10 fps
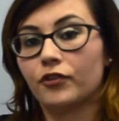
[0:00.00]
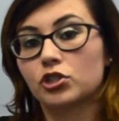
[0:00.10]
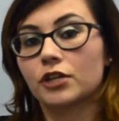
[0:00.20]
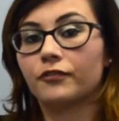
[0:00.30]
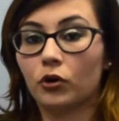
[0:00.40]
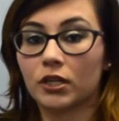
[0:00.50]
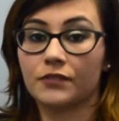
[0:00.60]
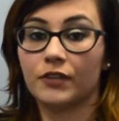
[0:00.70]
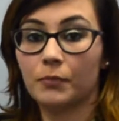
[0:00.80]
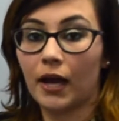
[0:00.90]
future-focused
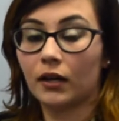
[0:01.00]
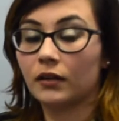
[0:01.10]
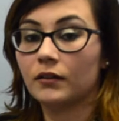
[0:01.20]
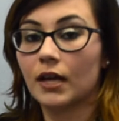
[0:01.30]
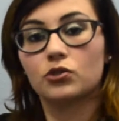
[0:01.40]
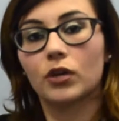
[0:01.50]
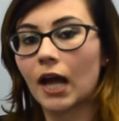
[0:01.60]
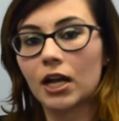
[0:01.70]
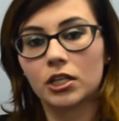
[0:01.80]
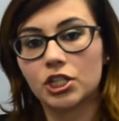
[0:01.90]
feedback, as you
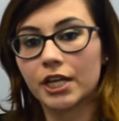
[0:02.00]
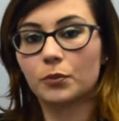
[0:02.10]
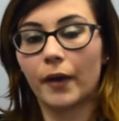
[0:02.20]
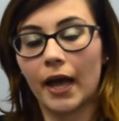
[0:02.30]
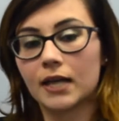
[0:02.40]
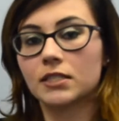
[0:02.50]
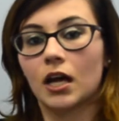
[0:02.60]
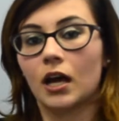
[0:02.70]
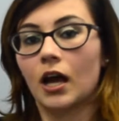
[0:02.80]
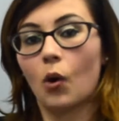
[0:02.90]
cannot change the past.
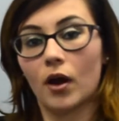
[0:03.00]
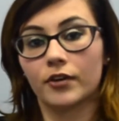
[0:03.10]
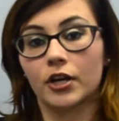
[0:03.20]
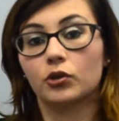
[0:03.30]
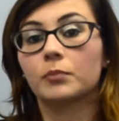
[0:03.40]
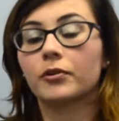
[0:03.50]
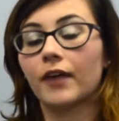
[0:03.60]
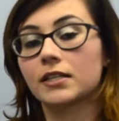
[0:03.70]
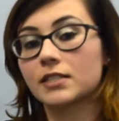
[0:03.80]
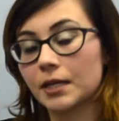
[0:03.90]
However, you can
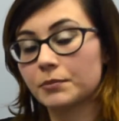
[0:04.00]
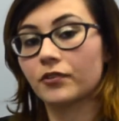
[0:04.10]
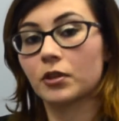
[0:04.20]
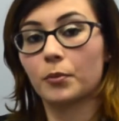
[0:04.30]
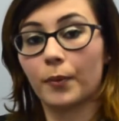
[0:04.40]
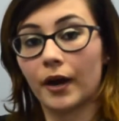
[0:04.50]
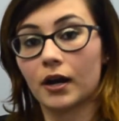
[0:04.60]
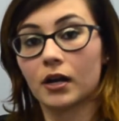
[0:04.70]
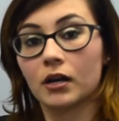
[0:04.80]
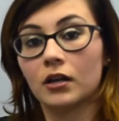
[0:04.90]
provide tips for the
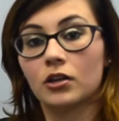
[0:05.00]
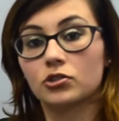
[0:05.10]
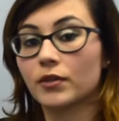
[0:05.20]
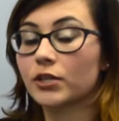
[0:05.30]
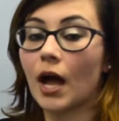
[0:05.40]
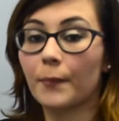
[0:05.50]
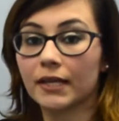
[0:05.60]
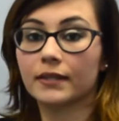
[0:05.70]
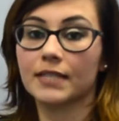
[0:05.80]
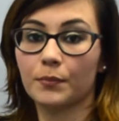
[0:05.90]
preparer so they do not make
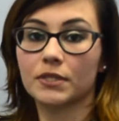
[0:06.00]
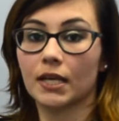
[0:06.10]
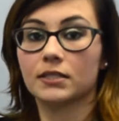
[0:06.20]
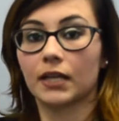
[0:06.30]
the same mistakes